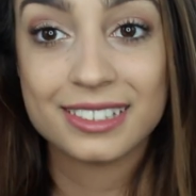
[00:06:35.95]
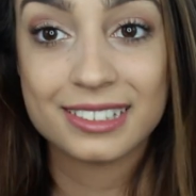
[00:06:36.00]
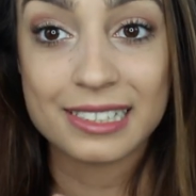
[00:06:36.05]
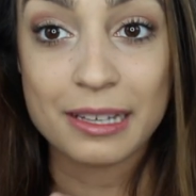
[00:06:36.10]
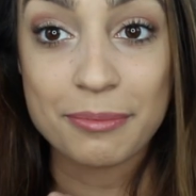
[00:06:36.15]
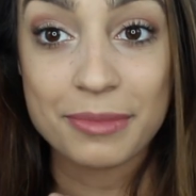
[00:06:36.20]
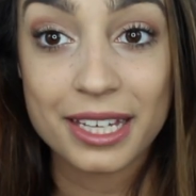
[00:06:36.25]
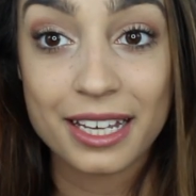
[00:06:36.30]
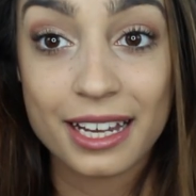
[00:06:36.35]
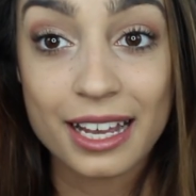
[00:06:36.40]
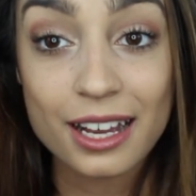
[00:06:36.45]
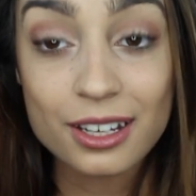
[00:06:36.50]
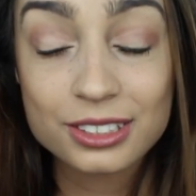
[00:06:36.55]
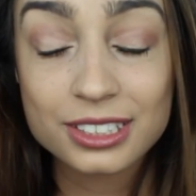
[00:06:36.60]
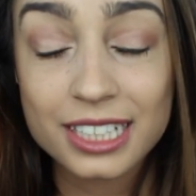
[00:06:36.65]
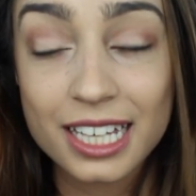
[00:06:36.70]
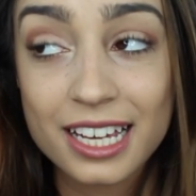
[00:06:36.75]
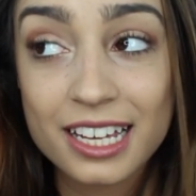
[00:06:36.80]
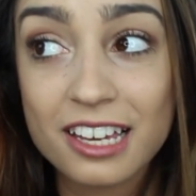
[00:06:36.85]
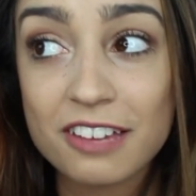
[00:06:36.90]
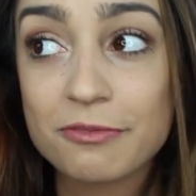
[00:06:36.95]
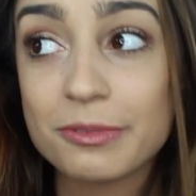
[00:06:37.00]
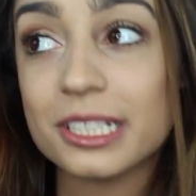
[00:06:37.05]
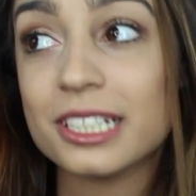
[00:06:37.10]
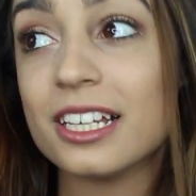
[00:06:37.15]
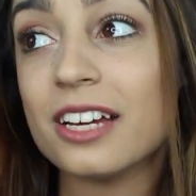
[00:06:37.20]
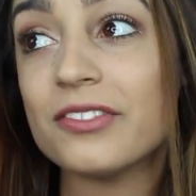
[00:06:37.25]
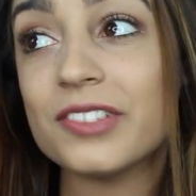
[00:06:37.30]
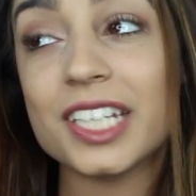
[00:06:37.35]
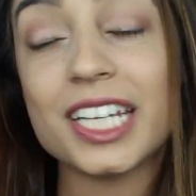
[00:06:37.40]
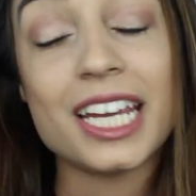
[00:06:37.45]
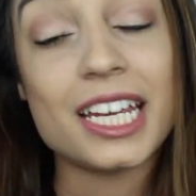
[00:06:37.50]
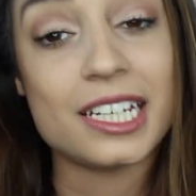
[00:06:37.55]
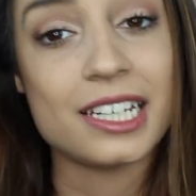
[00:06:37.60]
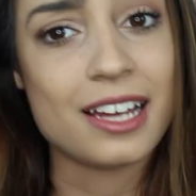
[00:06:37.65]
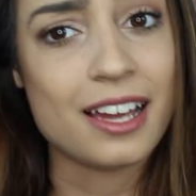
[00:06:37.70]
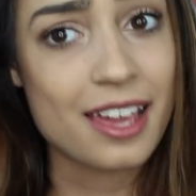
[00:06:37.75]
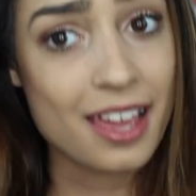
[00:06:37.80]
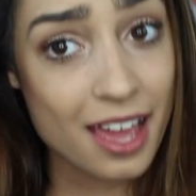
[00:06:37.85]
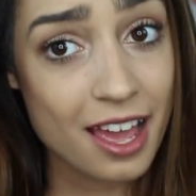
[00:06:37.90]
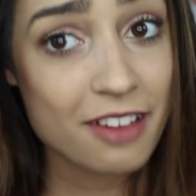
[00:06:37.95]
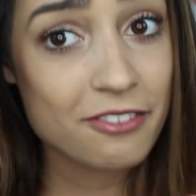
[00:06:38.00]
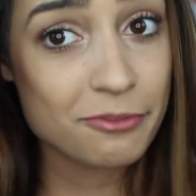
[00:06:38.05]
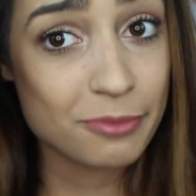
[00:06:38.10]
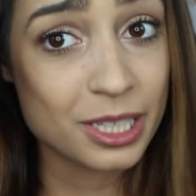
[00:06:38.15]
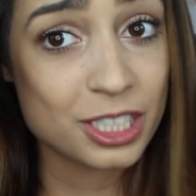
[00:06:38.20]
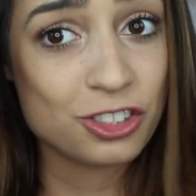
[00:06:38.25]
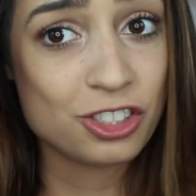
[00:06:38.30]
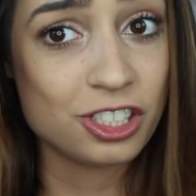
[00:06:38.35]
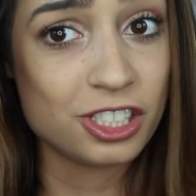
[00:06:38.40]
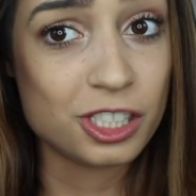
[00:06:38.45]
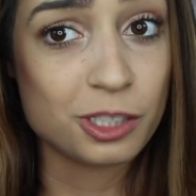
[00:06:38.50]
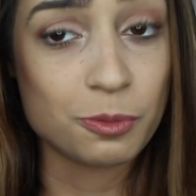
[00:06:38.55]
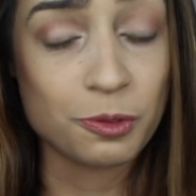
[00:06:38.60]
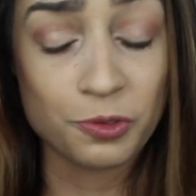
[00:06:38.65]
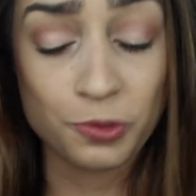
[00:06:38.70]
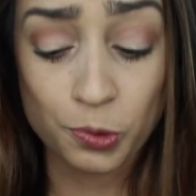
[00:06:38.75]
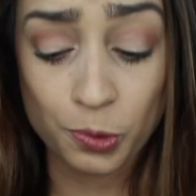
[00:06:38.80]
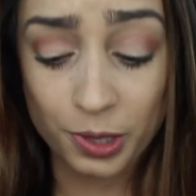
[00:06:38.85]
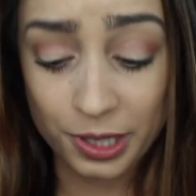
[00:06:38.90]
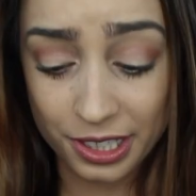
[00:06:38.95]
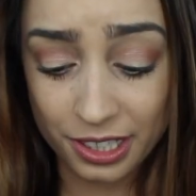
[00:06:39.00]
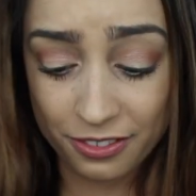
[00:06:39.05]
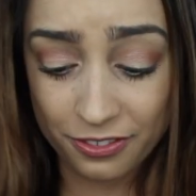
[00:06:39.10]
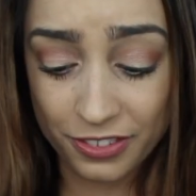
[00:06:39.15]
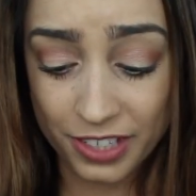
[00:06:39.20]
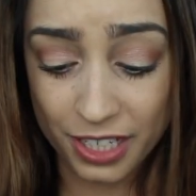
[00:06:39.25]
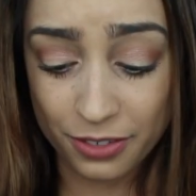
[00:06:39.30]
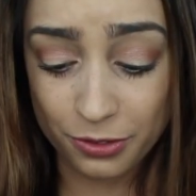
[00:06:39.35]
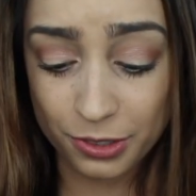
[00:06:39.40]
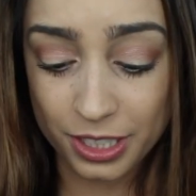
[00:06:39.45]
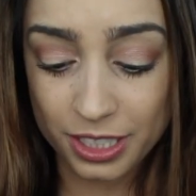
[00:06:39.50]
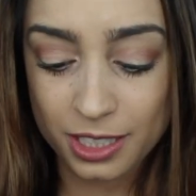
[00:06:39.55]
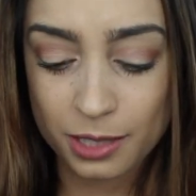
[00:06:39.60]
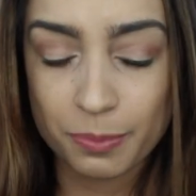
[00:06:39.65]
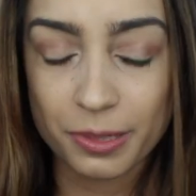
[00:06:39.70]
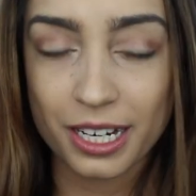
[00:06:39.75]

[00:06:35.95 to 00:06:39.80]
Something else I have been loving, and I have mentioned this before in a favorites,